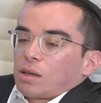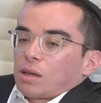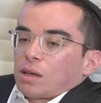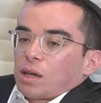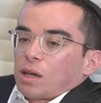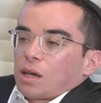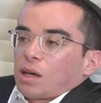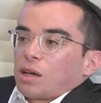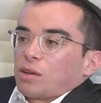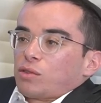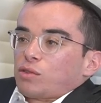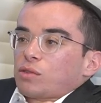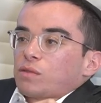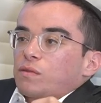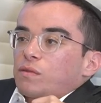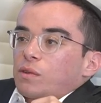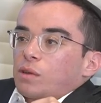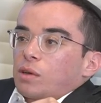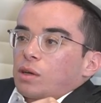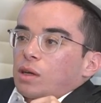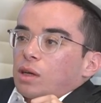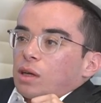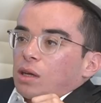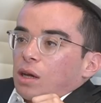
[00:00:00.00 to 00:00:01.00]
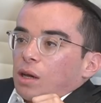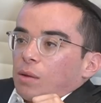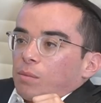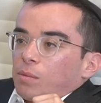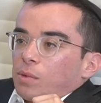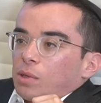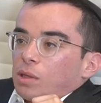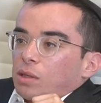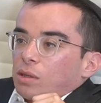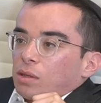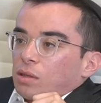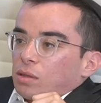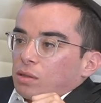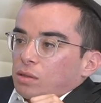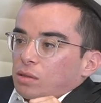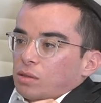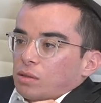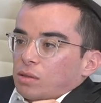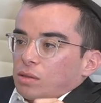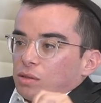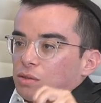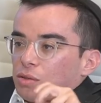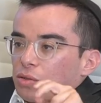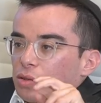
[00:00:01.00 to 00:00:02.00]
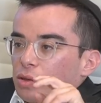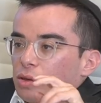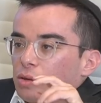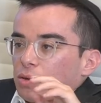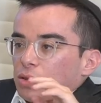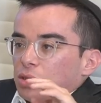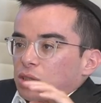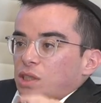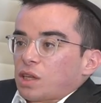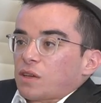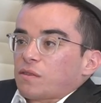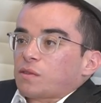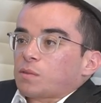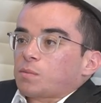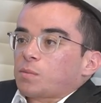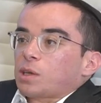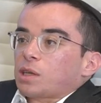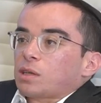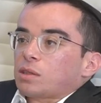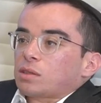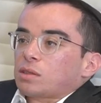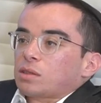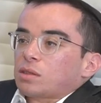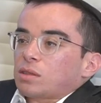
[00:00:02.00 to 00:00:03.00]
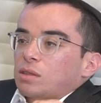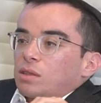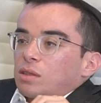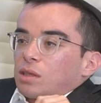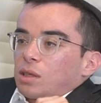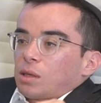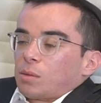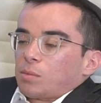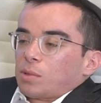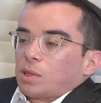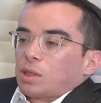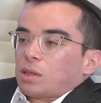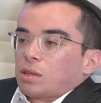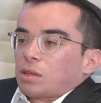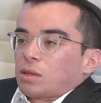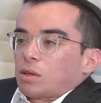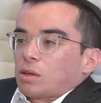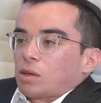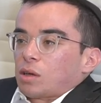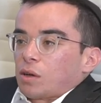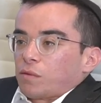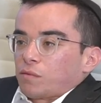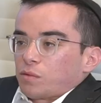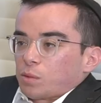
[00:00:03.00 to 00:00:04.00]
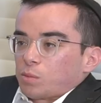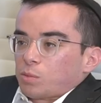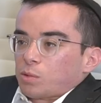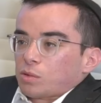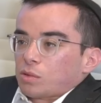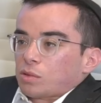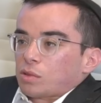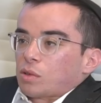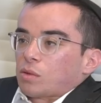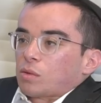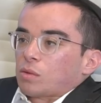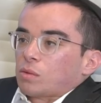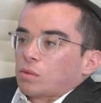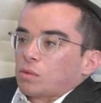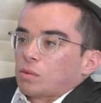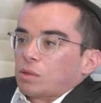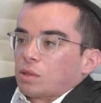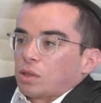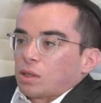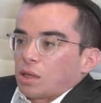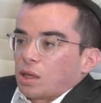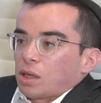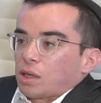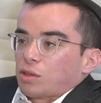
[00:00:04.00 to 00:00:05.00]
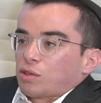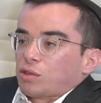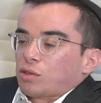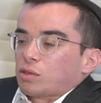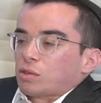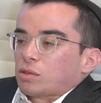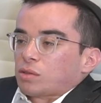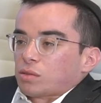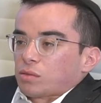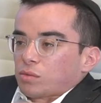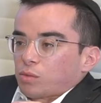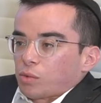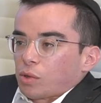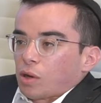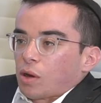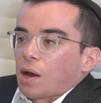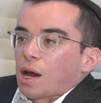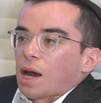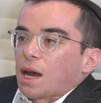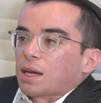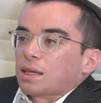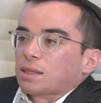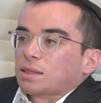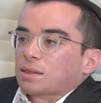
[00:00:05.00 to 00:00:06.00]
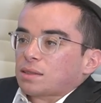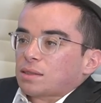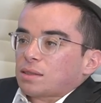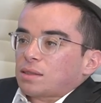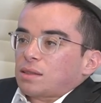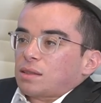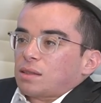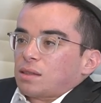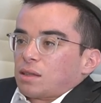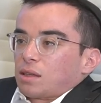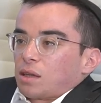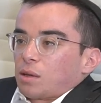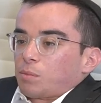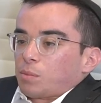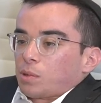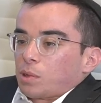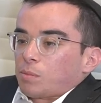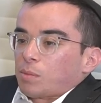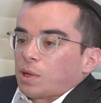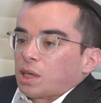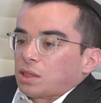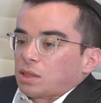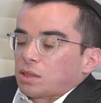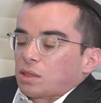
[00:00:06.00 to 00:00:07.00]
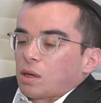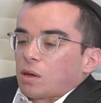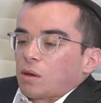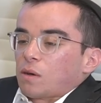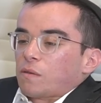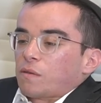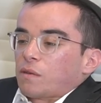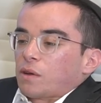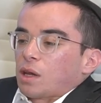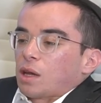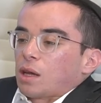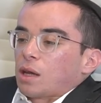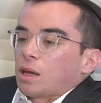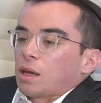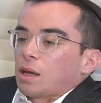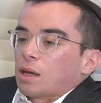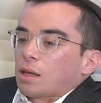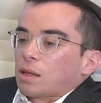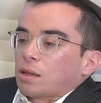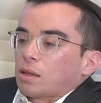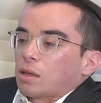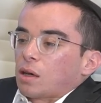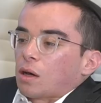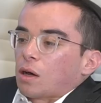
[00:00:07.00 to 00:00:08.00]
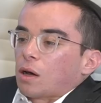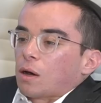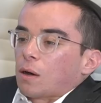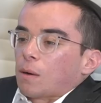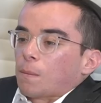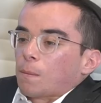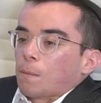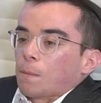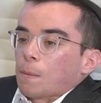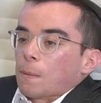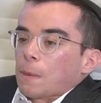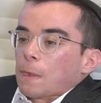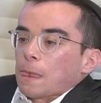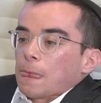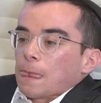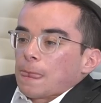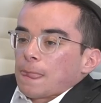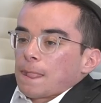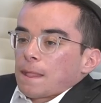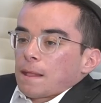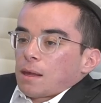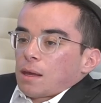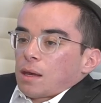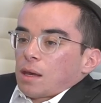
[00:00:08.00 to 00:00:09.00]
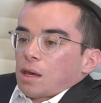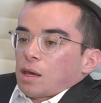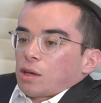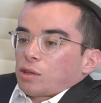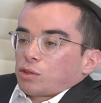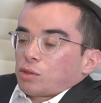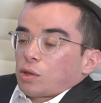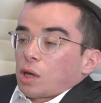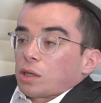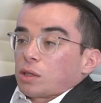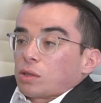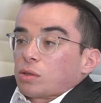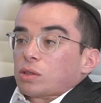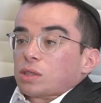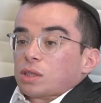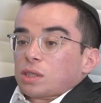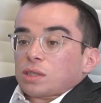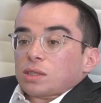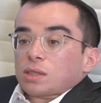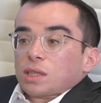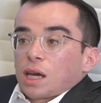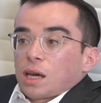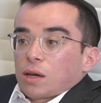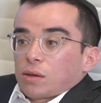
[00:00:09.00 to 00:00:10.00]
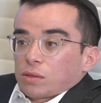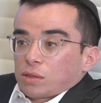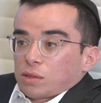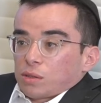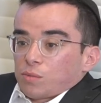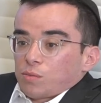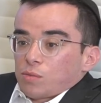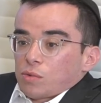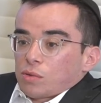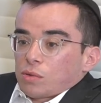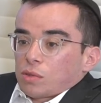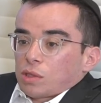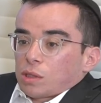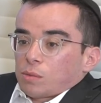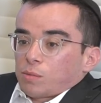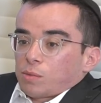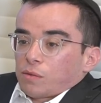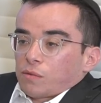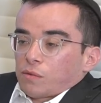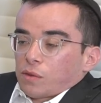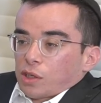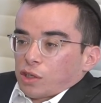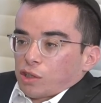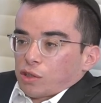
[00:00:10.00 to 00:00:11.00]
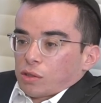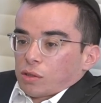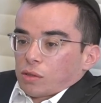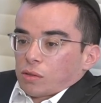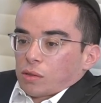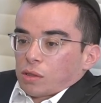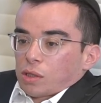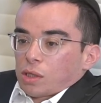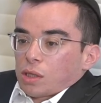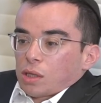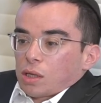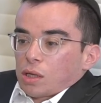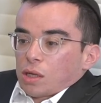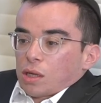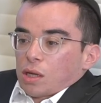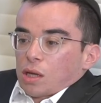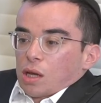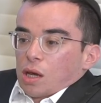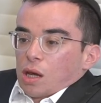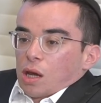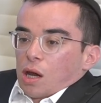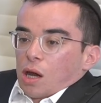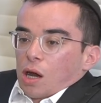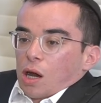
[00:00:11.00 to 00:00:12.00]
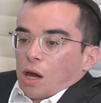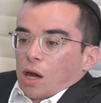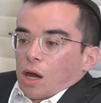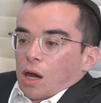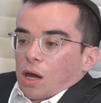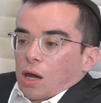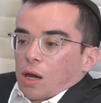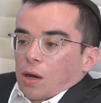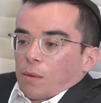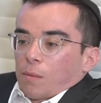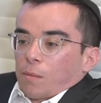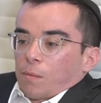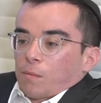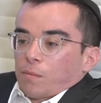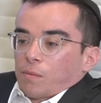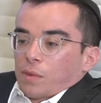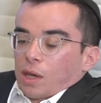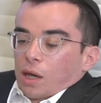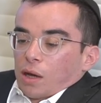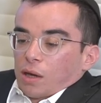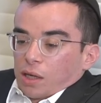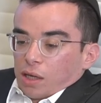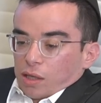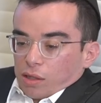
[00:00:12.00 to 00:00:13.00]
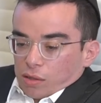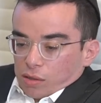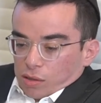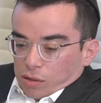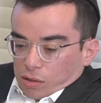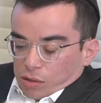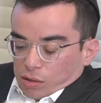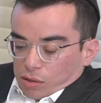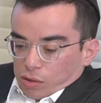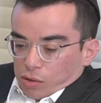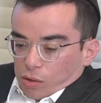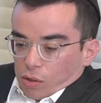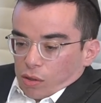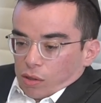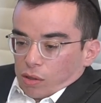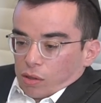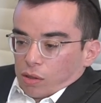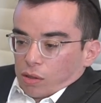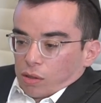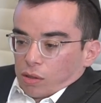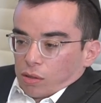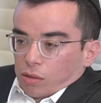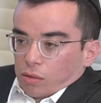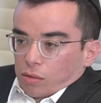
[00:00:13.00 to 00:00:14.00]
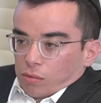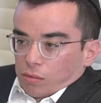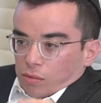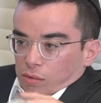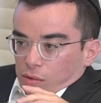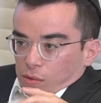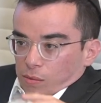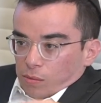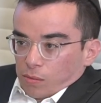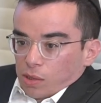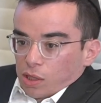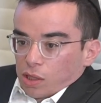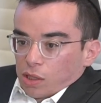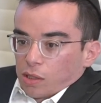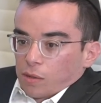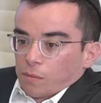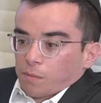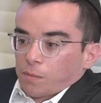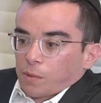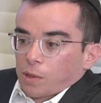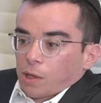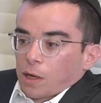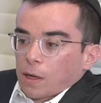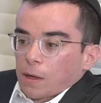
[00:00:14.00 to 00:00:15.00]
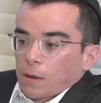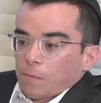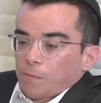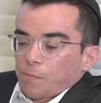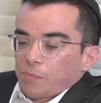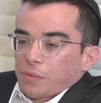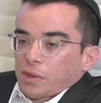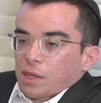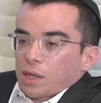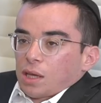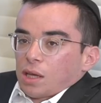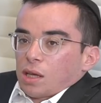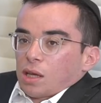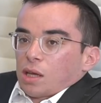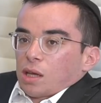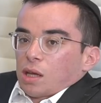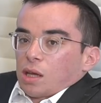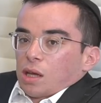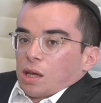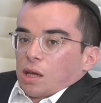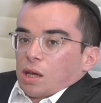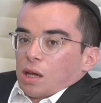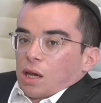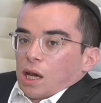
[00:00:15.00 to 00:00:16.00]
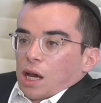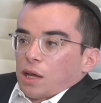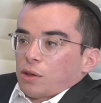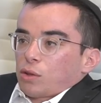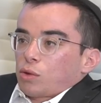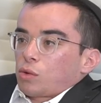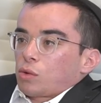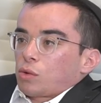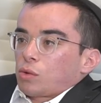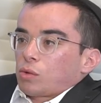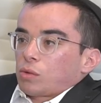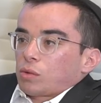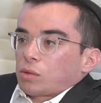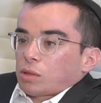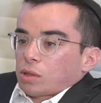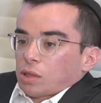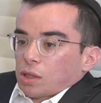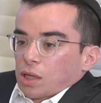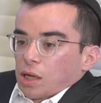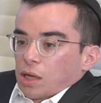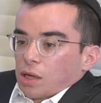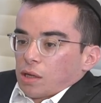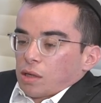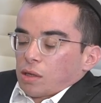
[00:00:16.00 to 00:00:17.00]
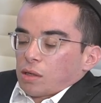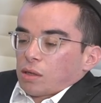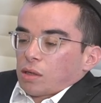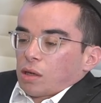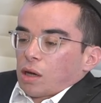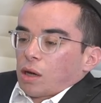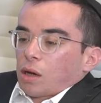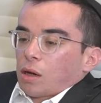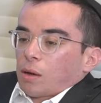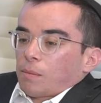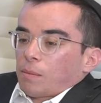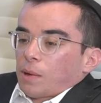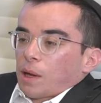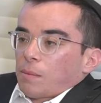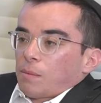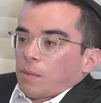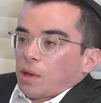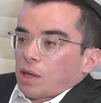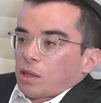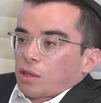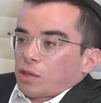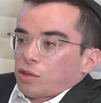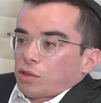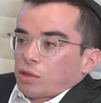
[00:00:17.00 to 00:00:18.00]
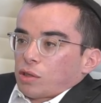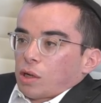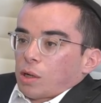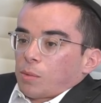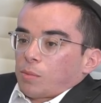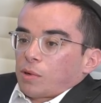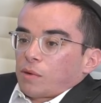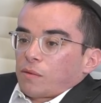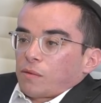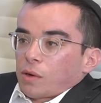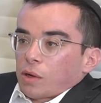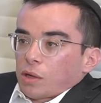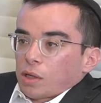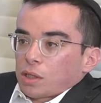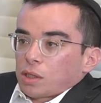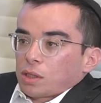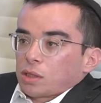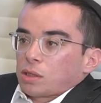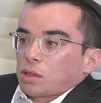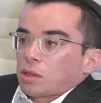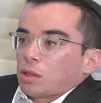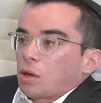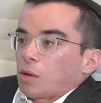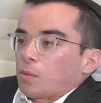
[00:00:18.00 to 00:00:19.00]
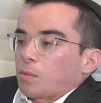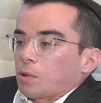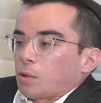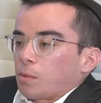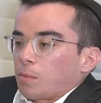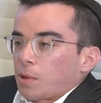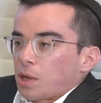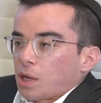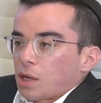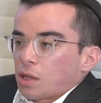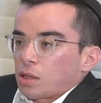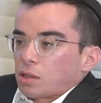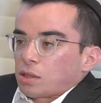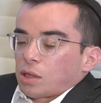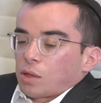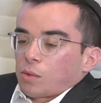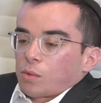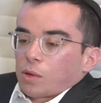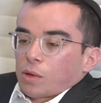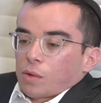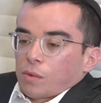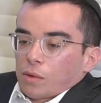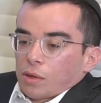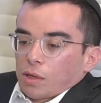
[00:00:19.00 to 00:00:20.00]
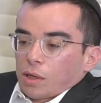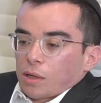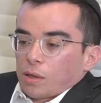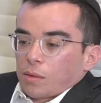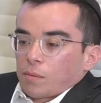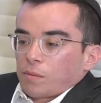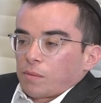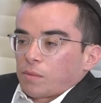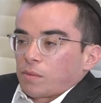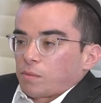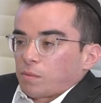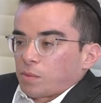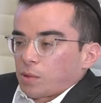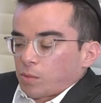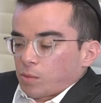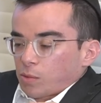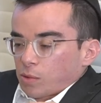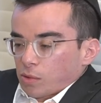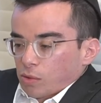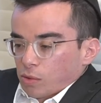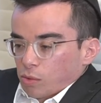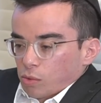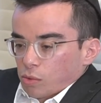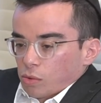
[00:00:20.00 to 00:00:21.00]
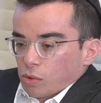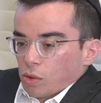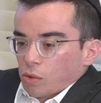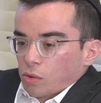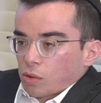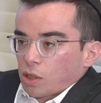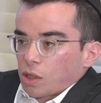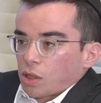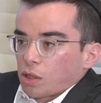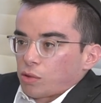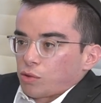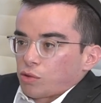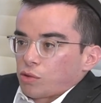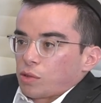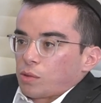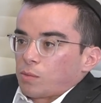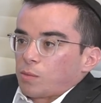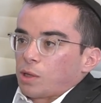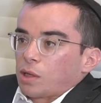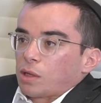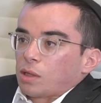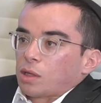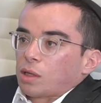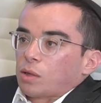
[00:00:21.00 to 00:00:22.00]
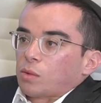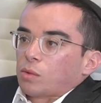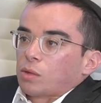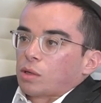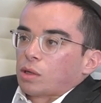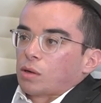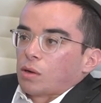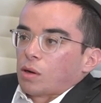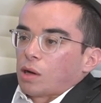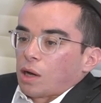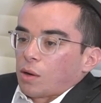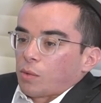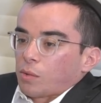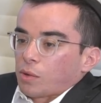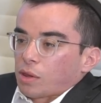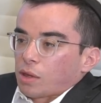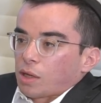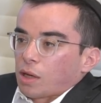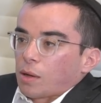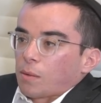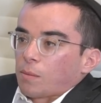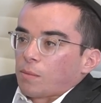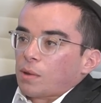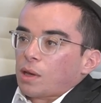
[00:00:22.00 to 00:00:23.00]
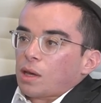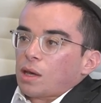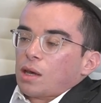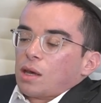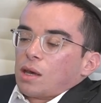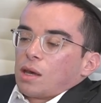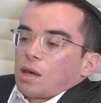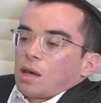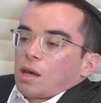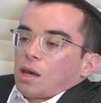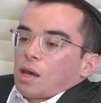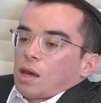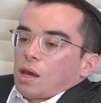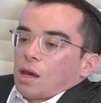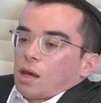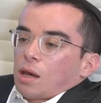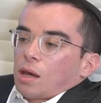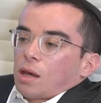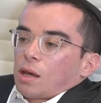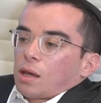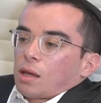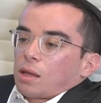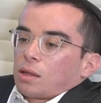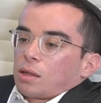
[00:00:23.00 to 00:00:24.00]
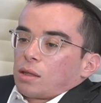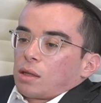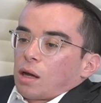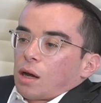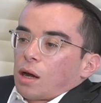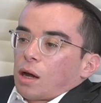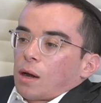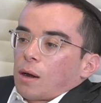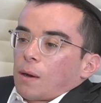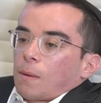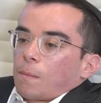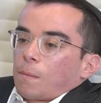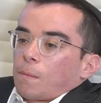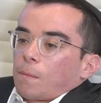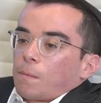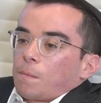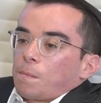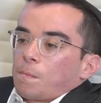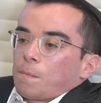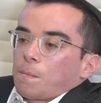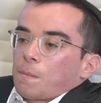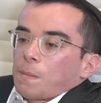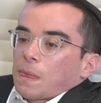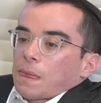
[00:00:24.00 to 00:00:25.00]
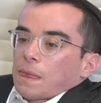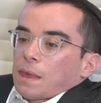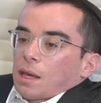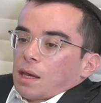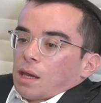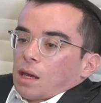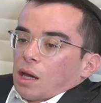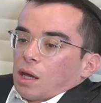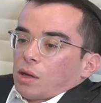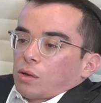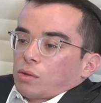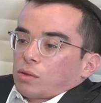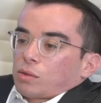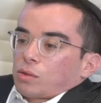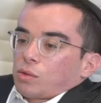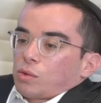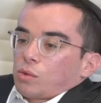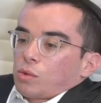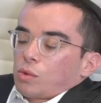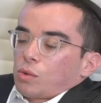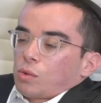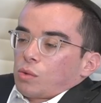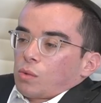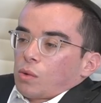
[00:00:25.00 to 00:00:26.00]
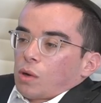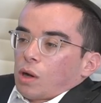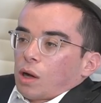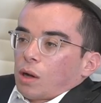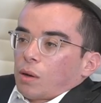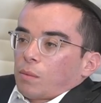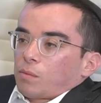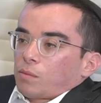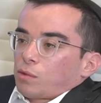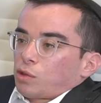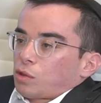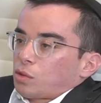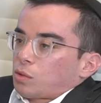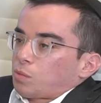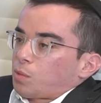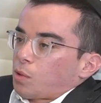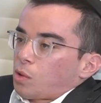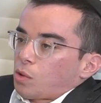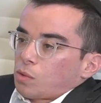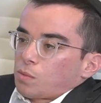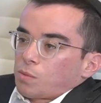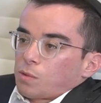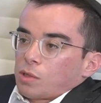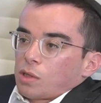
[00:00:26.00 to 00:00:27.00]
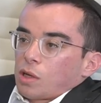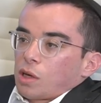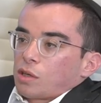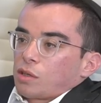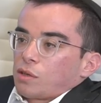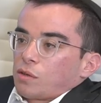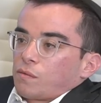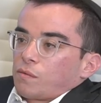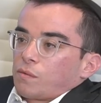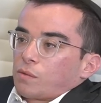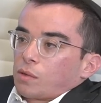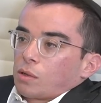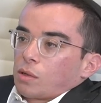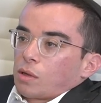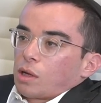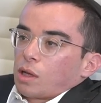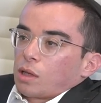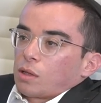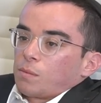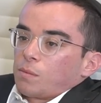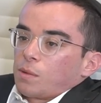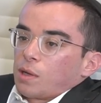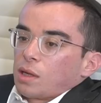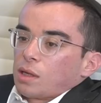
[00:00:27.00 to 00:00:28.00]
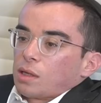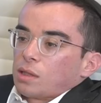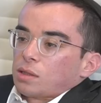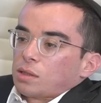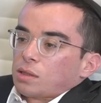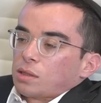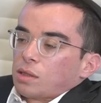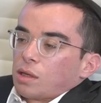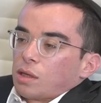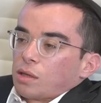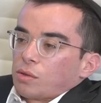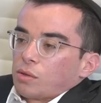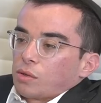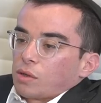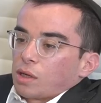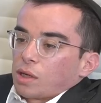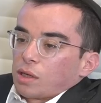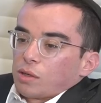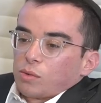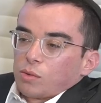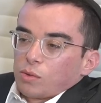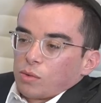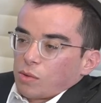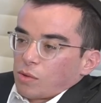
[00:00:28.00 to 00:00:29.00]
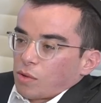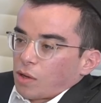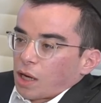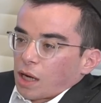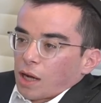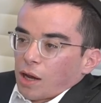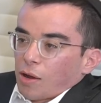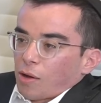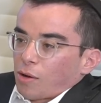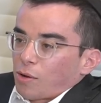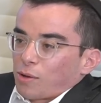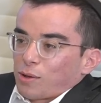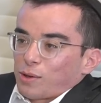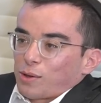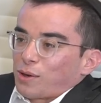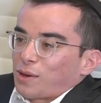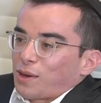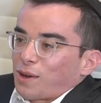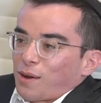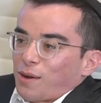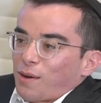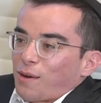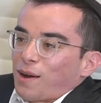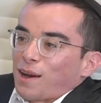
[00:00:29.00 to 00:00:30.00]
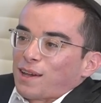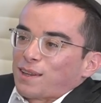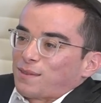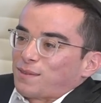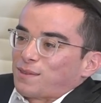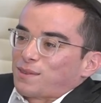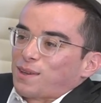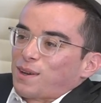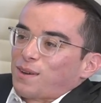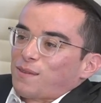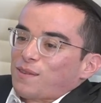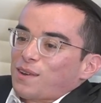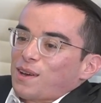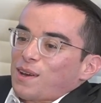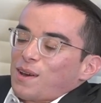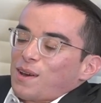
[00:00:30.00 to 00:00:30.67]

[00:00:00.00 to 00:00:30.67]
I just feel like I'm in, you know, a safe space. I'm in a comfortable zone. I could just relax and be myself. And so I took these talents in music professionally. I'll get to the song in a minute, But I do today. I manage a couple of artists, a couple of bands. I work with them. People who know the Energy Band, I work a lot with them. And I also do just post production for a lot of bands, etc. I do like literally a lot of stuff.